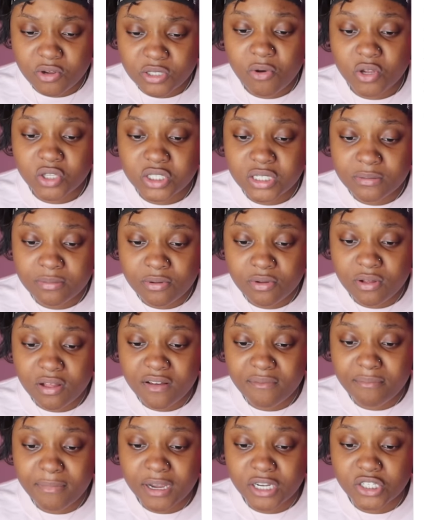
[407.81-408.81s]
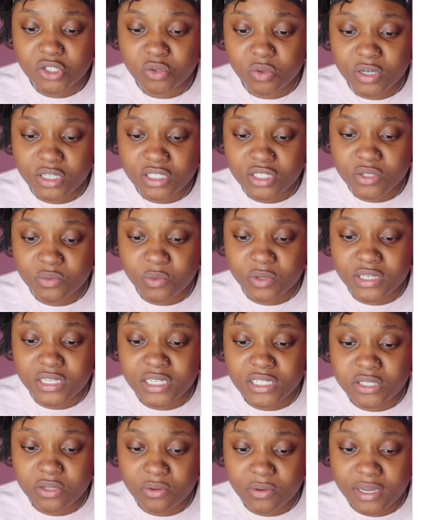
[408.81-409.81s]
multiple of my joints were
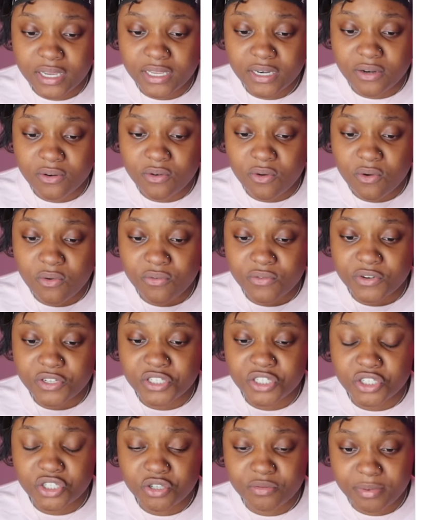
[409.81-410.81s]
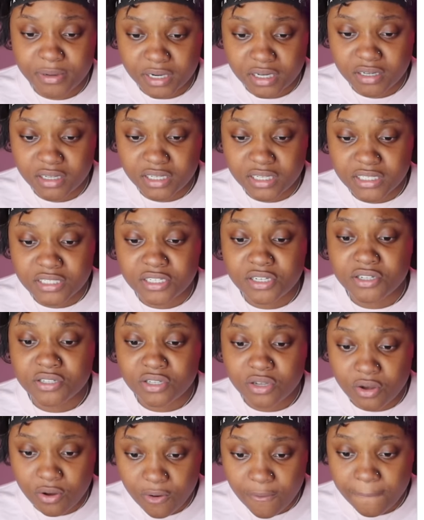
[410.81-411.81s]
dislocated over gingerbread cookies
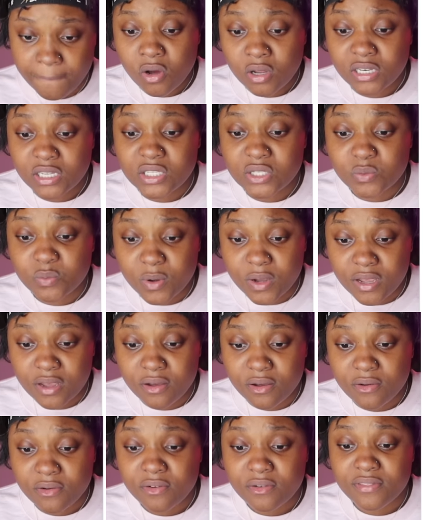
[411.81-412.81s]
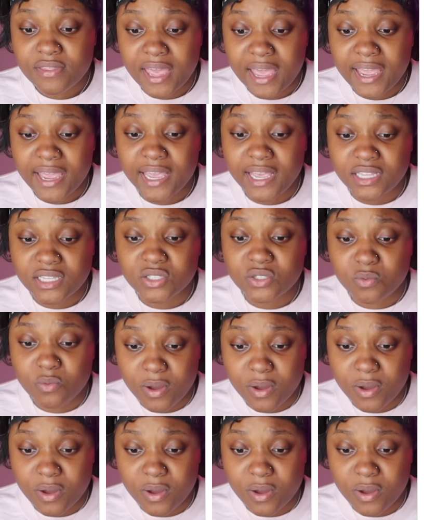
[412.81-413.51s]
years ago. All is well that ends